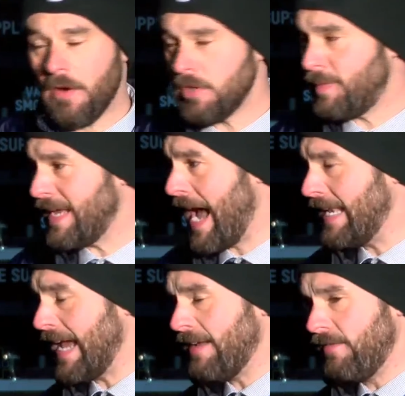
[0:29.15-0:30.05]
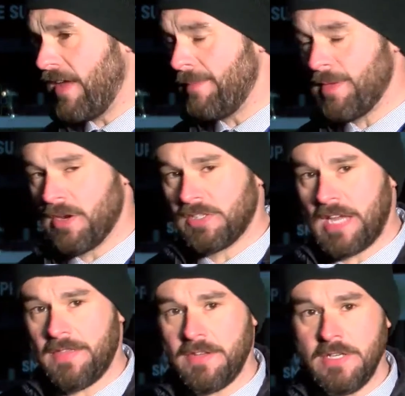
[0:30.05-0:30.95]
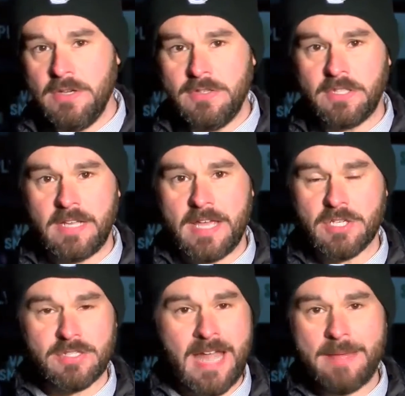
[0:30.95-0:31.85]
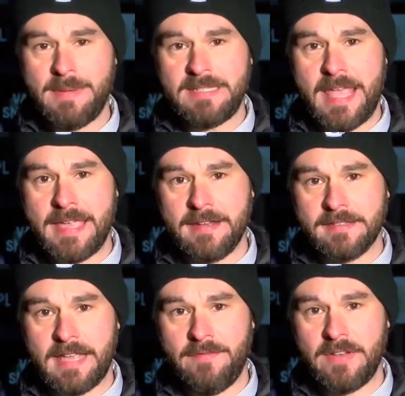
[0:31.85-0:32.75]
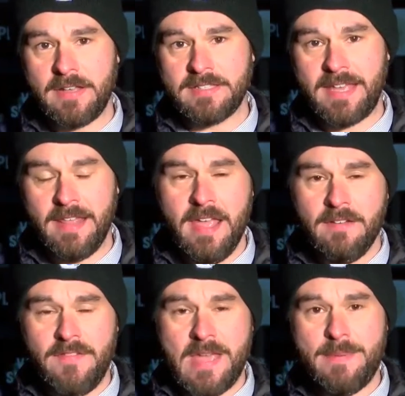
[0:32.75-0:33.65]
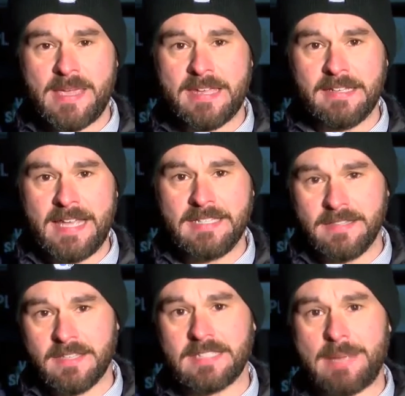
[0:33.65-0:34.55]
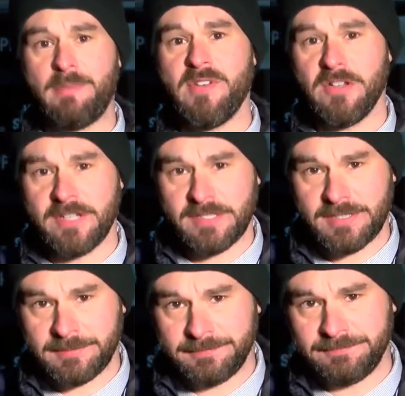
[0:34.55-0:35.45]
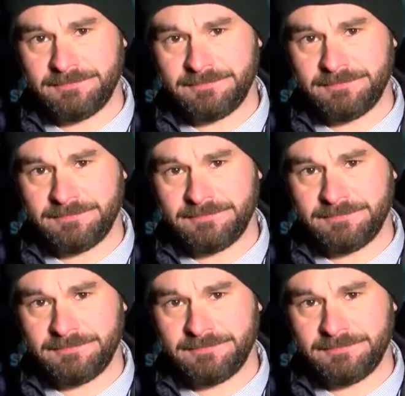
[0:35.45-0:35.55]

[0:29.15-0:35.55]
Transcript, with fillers: Those behind End Vape here say the news today should not be taken as evidence that vaping can lead to this type of illness.